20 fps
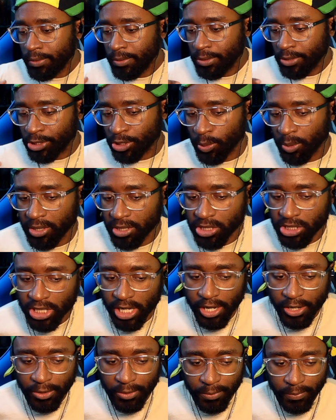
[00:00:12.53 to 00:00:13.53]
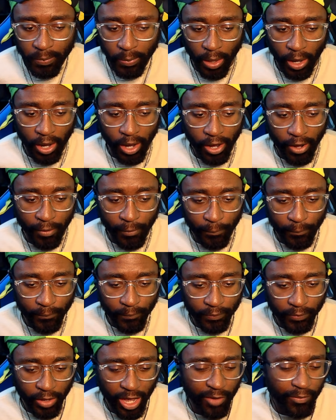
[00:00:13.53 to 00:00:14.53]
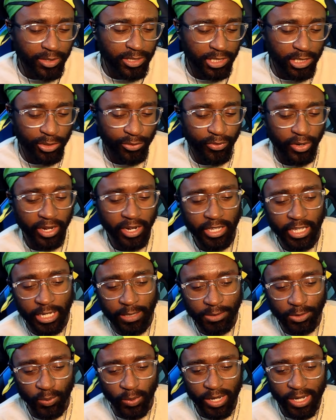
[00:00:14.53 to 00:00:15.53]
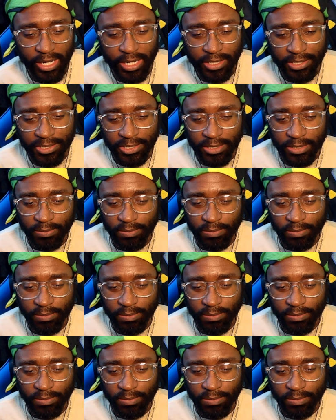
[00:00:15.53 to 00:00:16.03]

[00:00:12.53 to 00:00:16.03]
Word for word: So with this channel, um, obviously fighting games wise,